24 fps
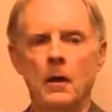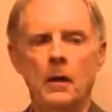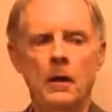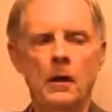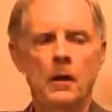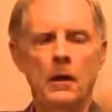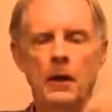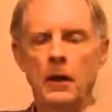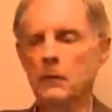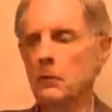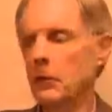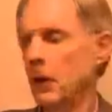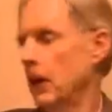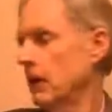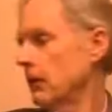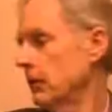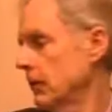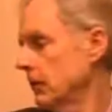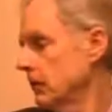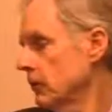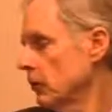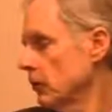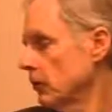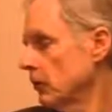And we have
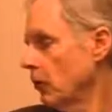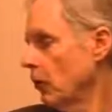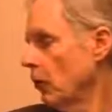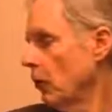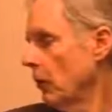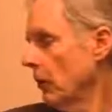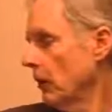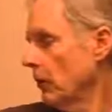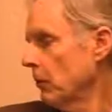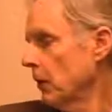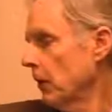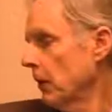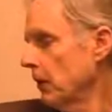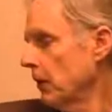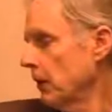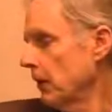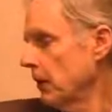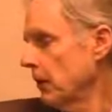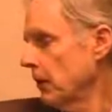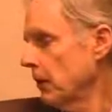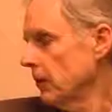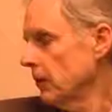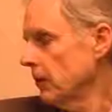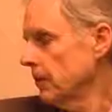a toy right
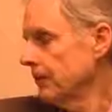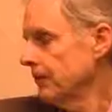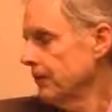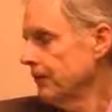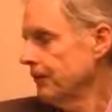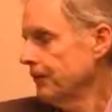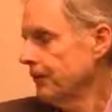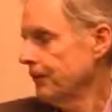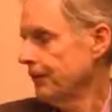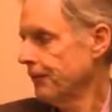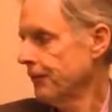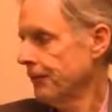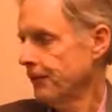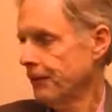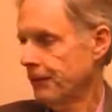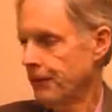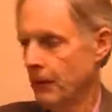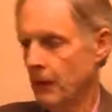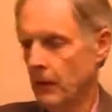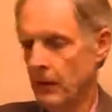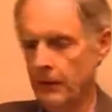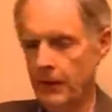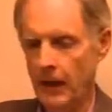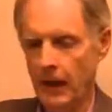here
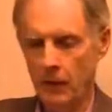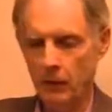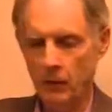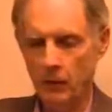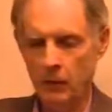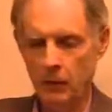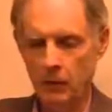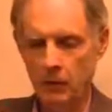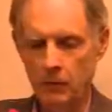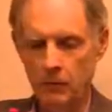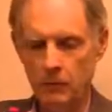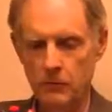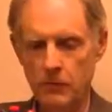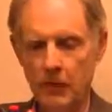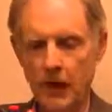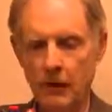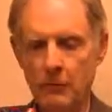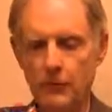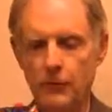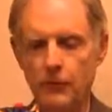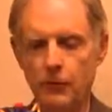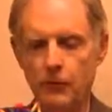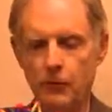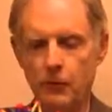that will
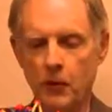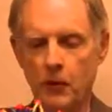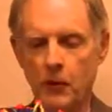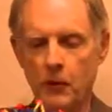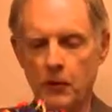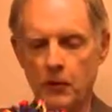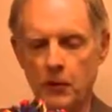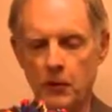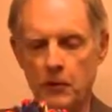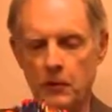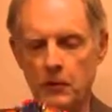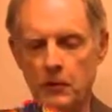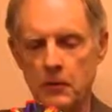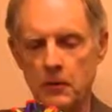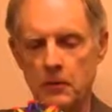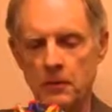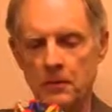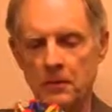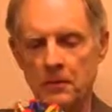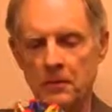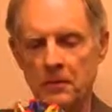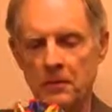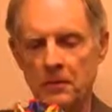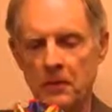demonstrate this.
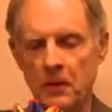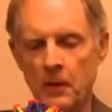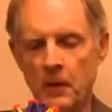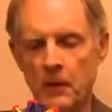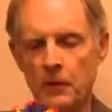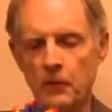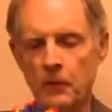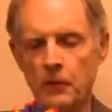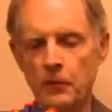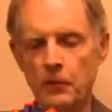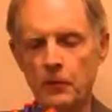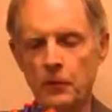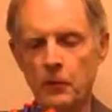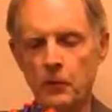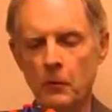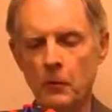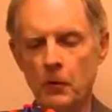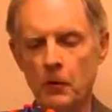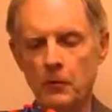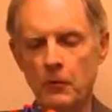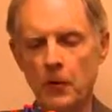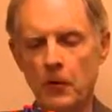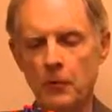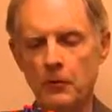Usually
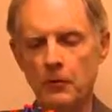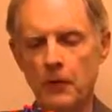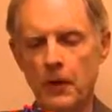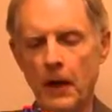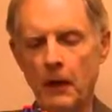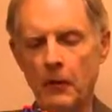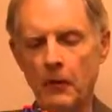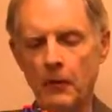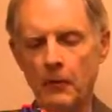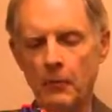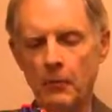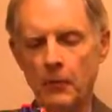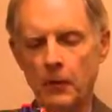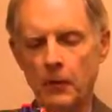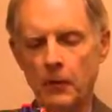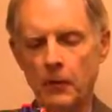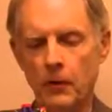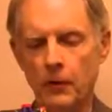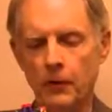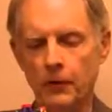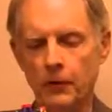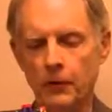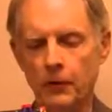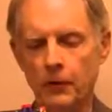when most parents bring
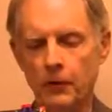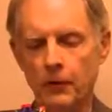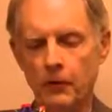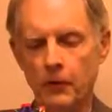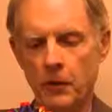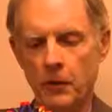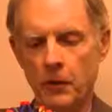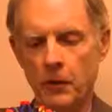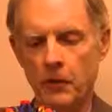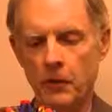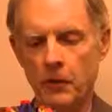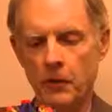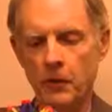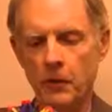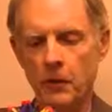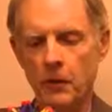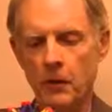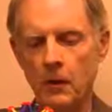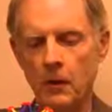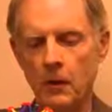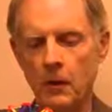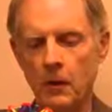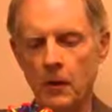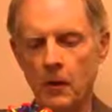their children in,
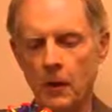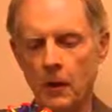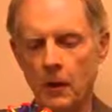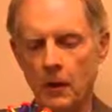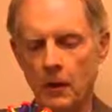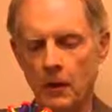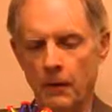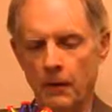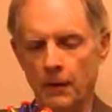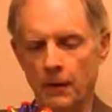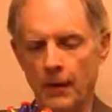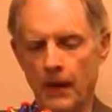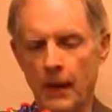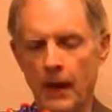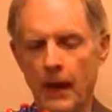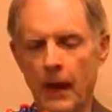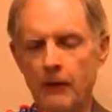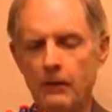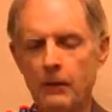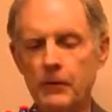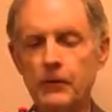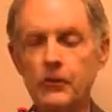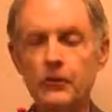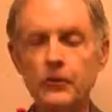they
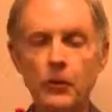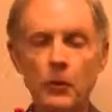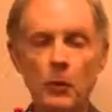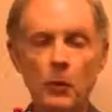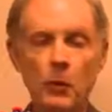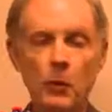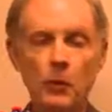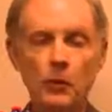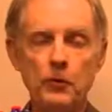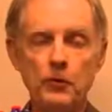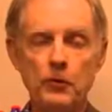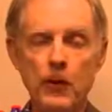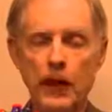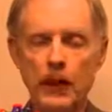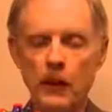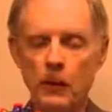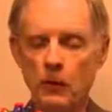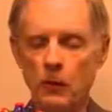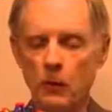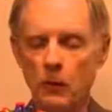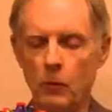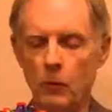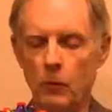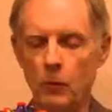have a zero
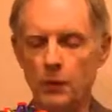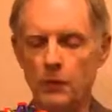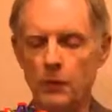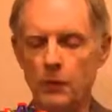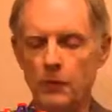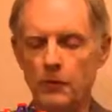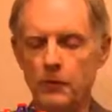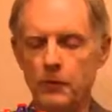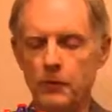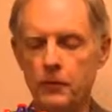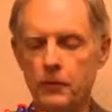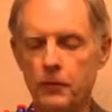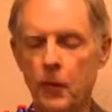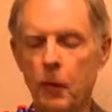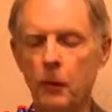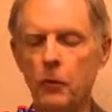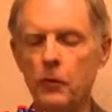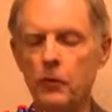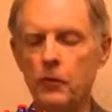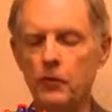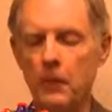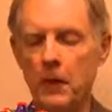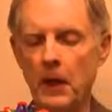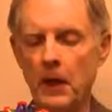cycle where there's no
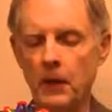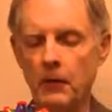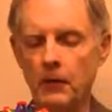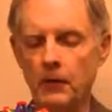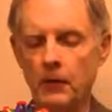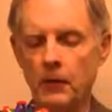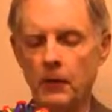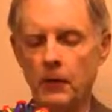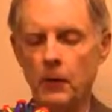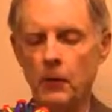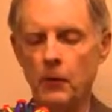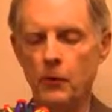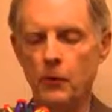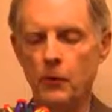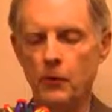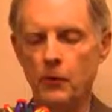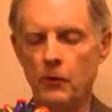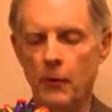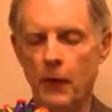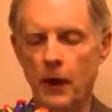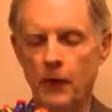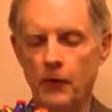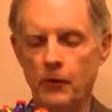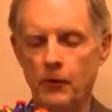expansion, no
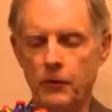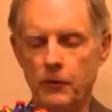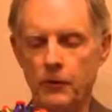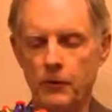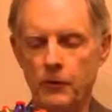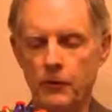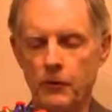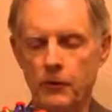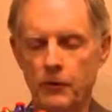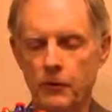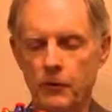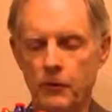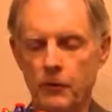contraction.